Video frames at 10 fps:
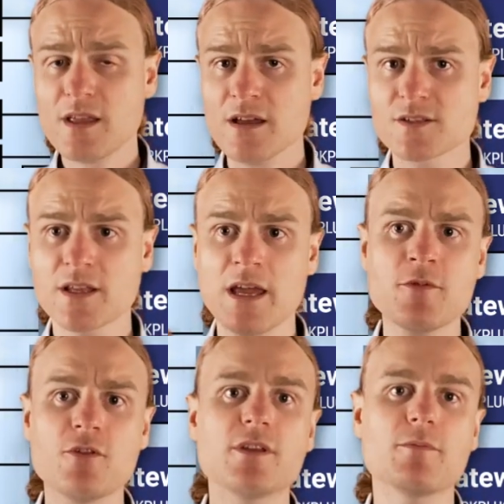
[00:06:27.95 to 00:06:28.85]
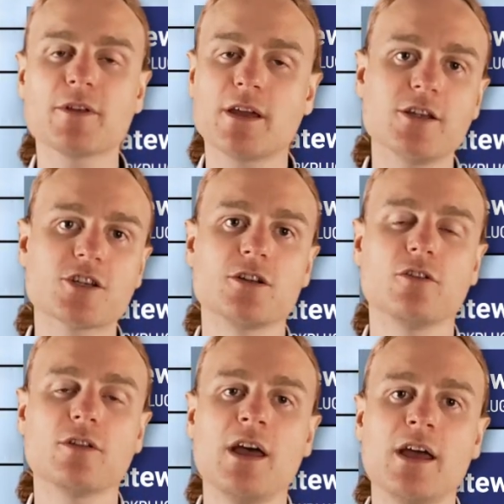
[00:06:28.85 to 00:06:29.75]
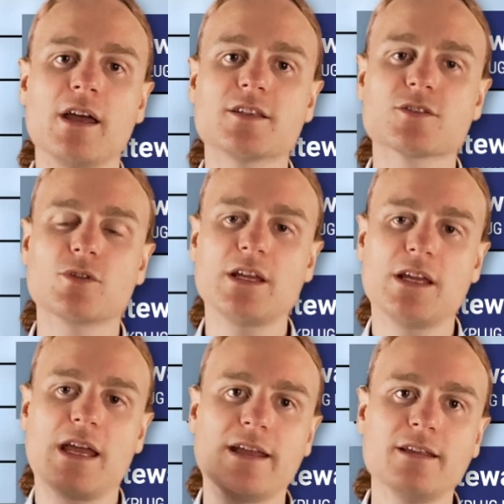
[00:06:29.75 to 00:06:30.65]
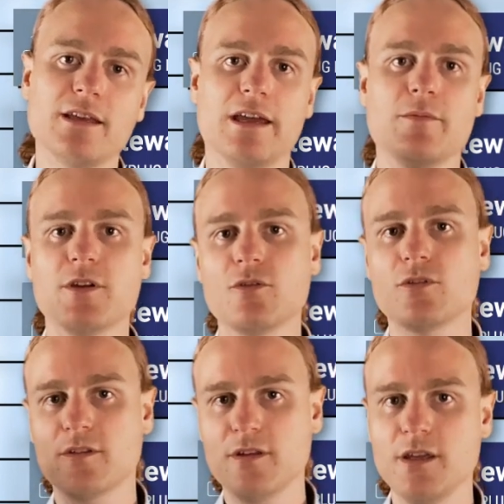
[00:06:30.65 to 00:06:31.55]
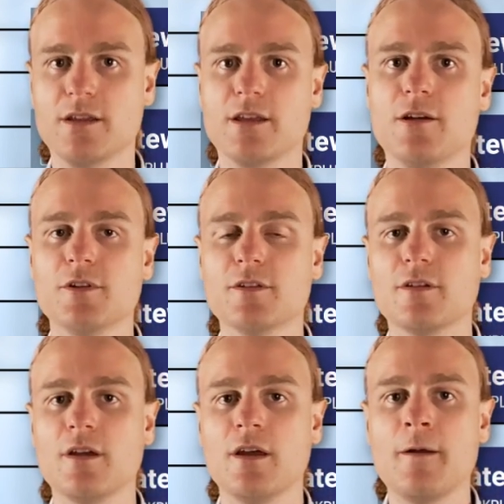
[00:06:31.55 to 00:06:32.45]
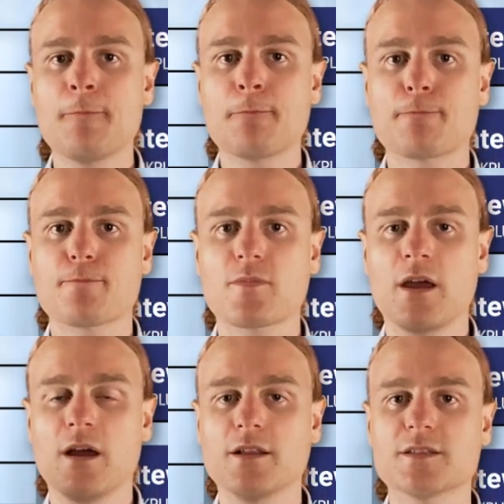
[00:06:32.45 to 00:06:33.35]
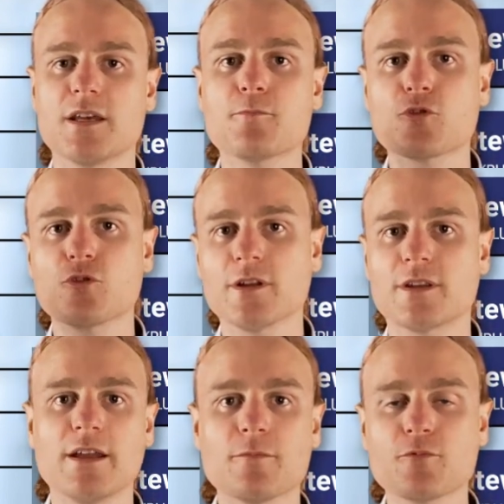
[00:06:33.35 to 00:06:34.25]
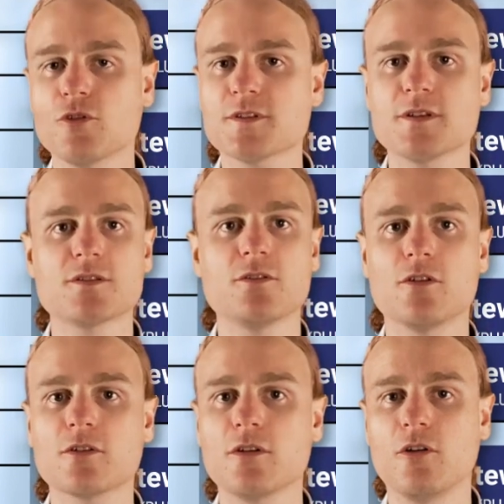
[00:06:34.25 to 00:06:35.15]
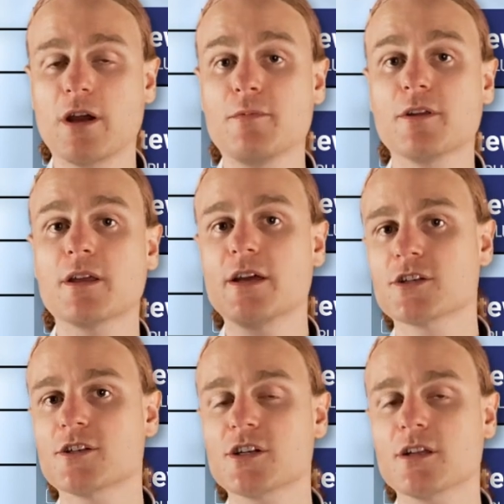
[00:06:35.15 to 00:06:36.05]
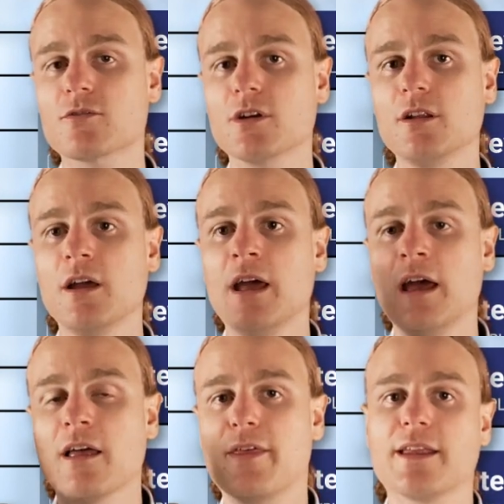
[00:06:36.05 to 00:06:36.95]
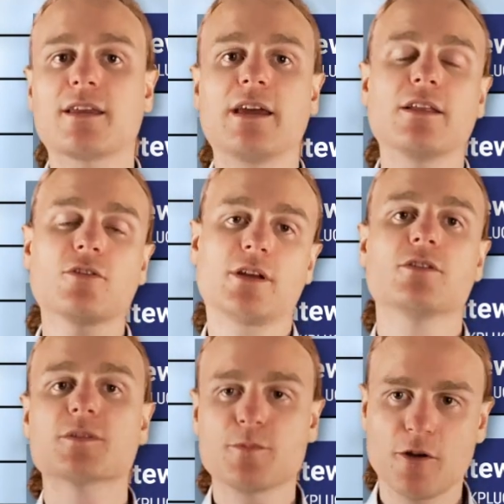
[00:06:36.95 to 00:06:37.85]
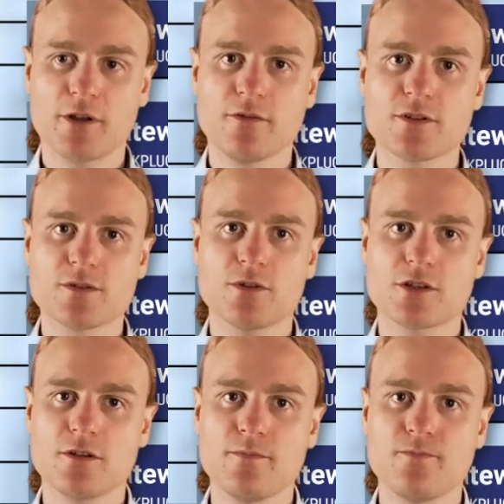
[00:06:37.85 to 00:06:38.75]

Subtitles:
So an MQTT application node is really any MQTT-enabled, a data processor or application in general that can connect to a Sparkplug infrastructure.